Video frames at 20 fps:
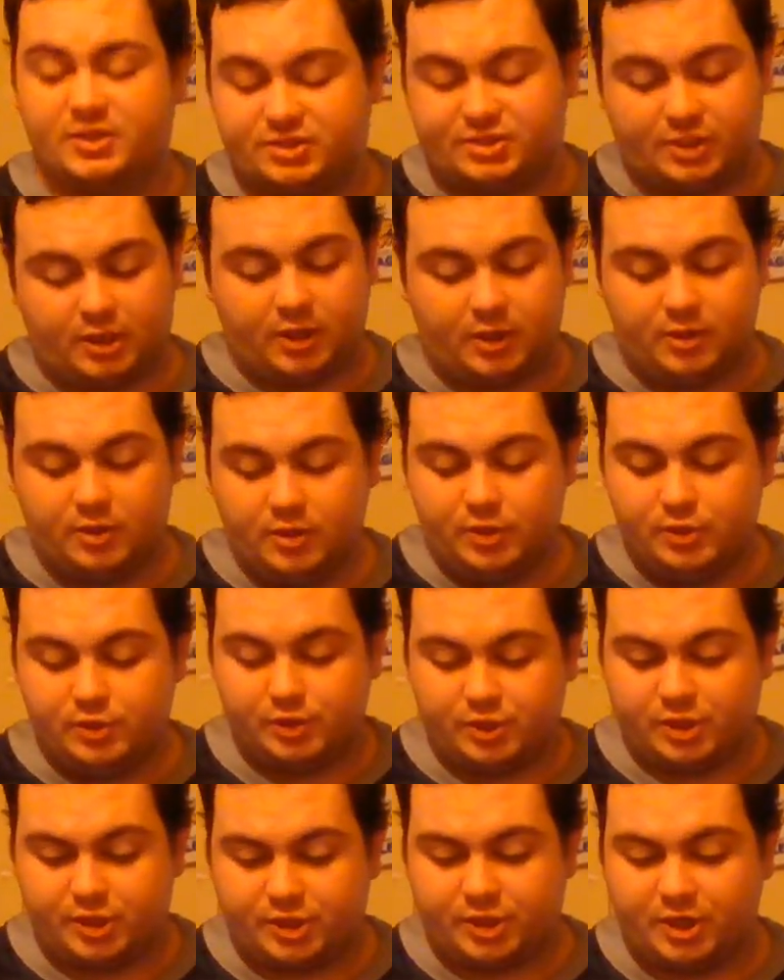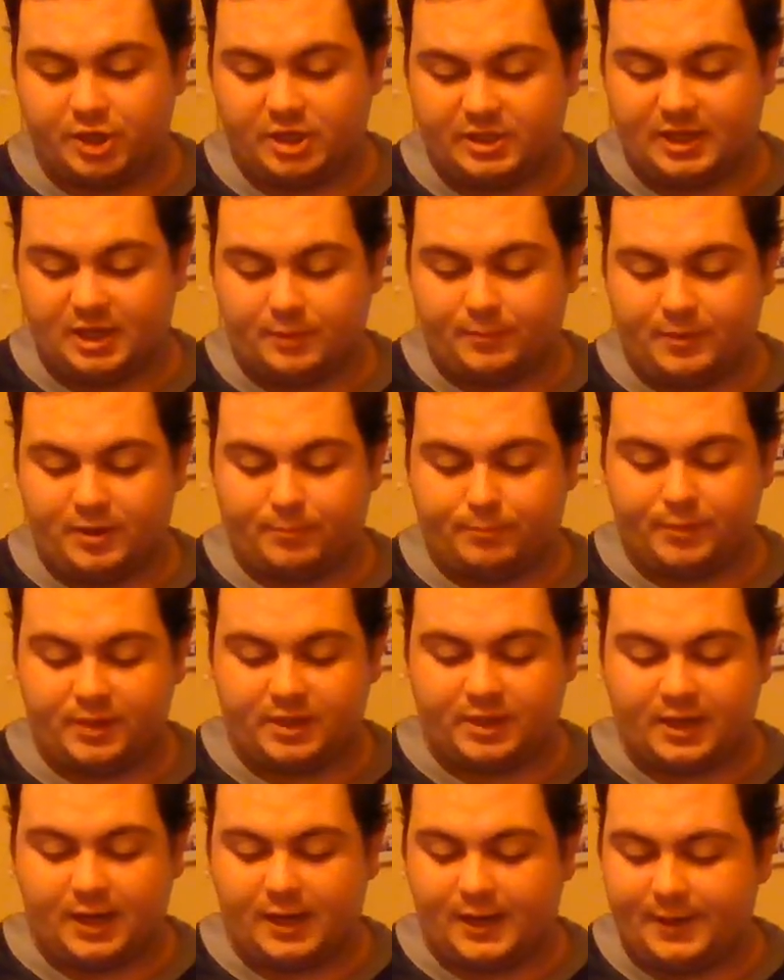So, you know, that'll be a
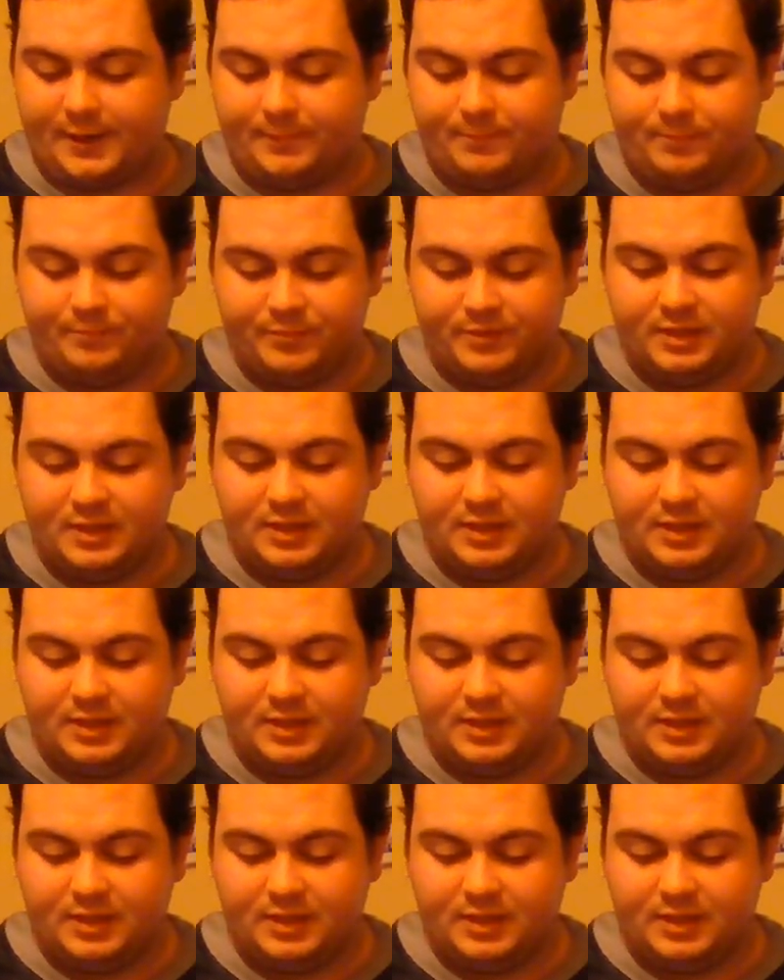big game.